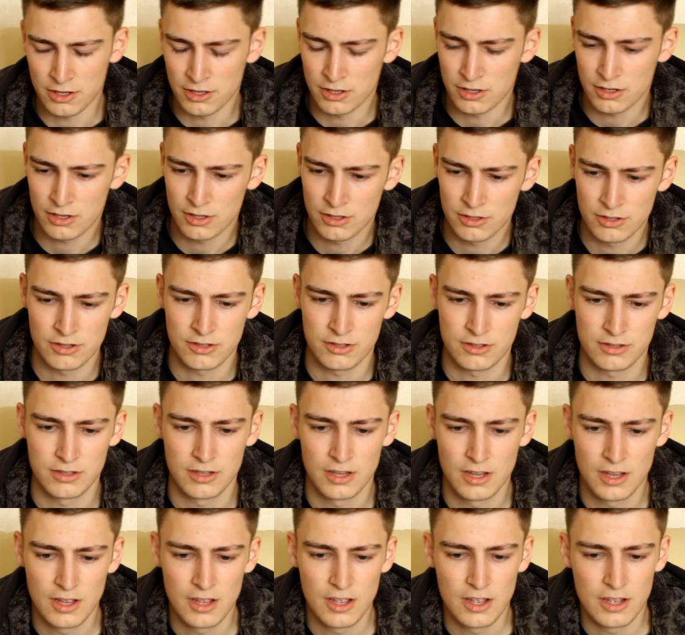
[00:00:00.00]
You can just,
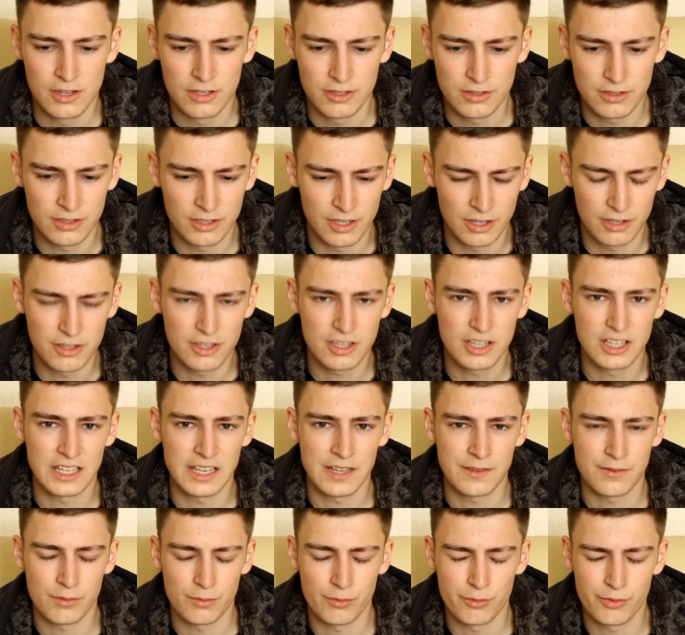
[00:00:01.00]
you know, you can
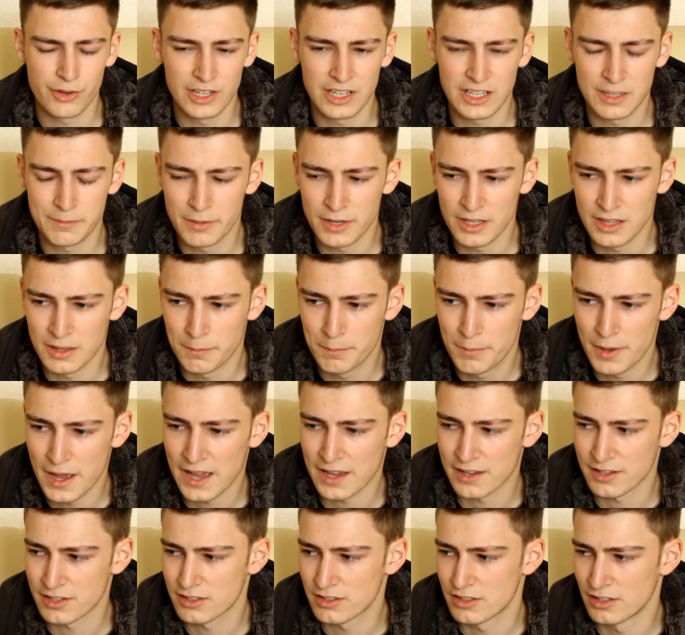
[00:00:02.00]
never really be the
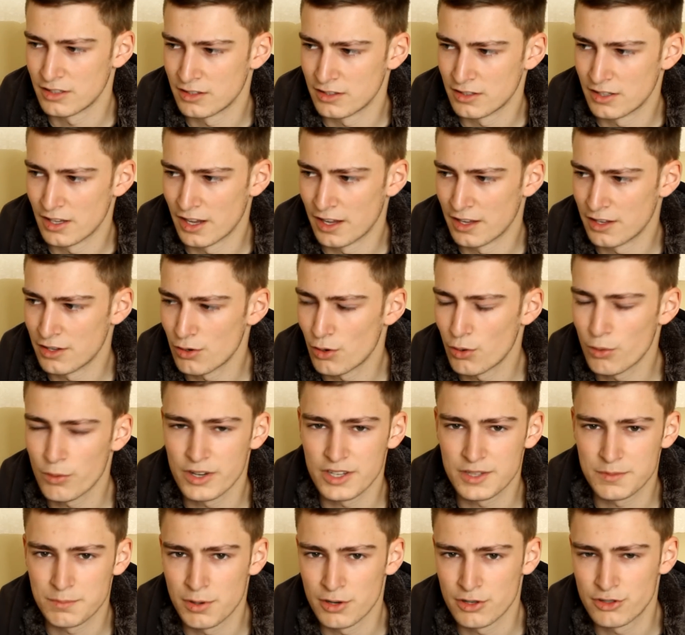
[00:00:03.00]
best, and you're
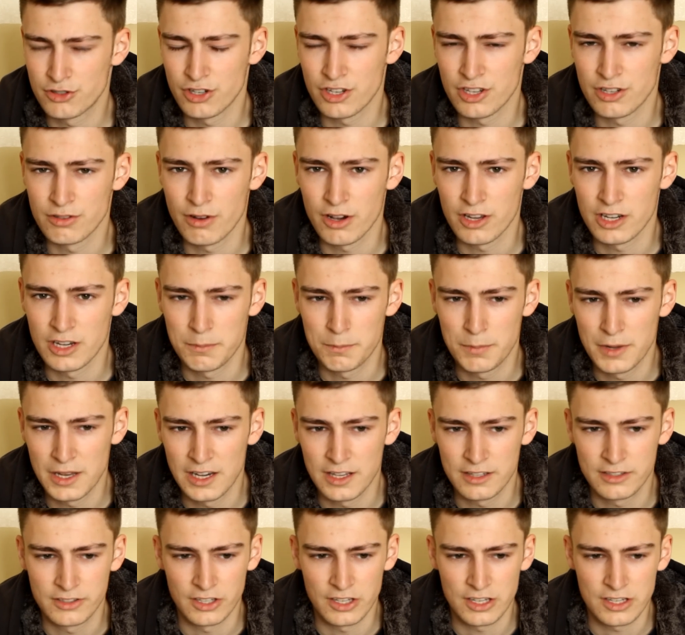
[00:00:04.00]
always pushing your own
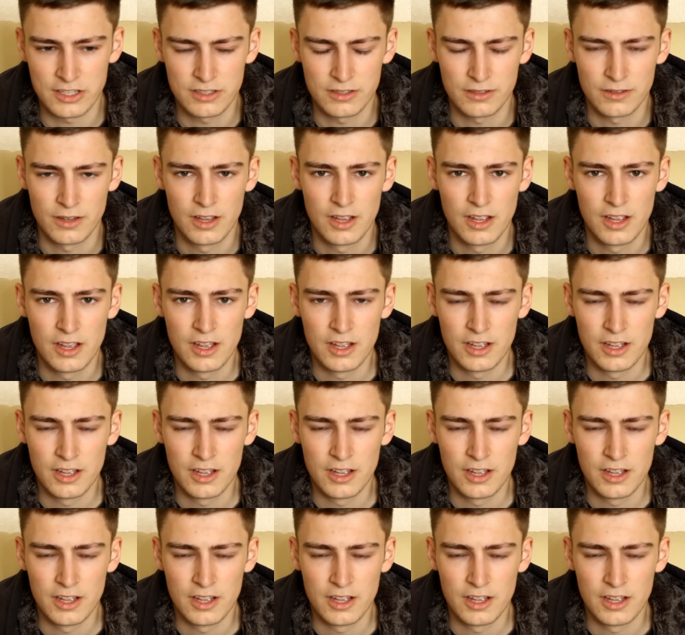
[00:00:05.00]
abilities